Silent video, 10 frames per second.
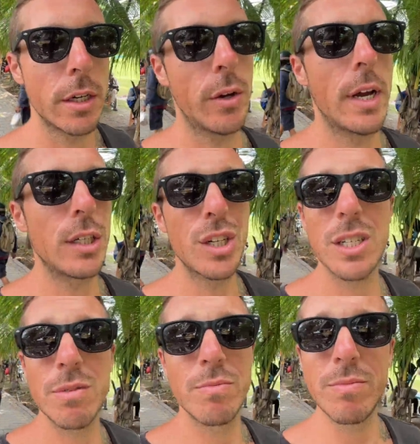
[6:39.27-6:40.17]
You can
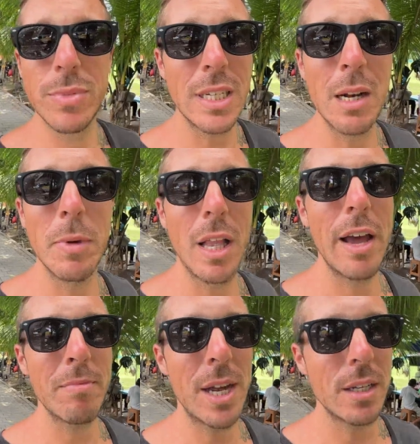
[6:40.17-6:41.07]
just send them a
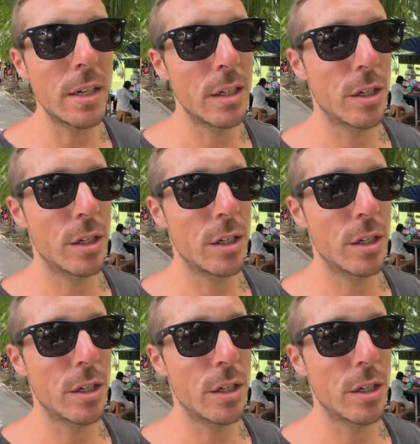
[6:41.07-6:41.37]
live message.